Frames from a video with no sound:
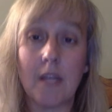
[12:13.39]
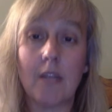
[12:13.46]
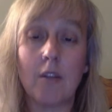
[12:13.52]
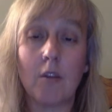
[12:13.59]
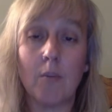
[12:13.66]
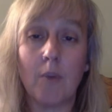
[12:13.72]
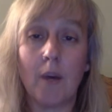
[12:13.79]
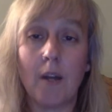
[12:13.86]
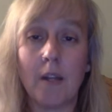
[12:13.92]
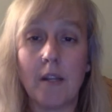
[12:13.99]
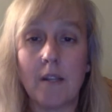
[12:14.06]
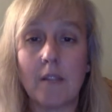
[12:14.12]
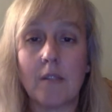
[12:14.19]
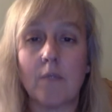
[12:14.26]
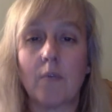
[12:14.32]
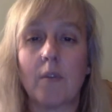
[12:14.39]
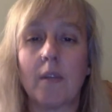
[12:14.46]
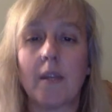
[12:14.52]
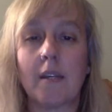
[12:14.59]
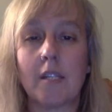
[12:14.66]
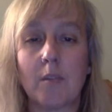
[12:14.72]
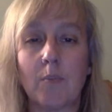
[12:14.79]
in their bodies when they
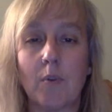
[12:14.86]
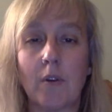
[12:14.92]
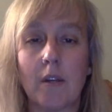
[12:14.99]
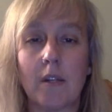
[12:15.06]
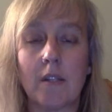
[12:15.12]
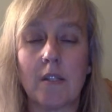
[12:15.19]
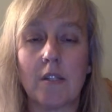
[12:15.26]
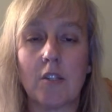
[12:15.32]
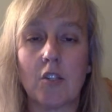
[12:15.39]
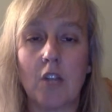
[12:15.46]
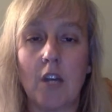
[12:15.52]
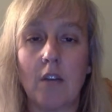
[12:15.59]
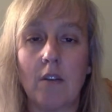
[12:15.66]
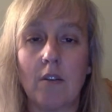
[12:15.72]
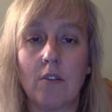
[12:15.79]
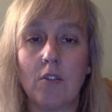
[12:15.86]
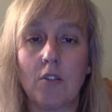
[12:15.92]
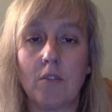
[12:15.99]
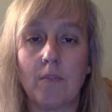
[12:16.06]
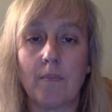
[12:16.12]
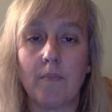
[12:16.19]
experienced challenge.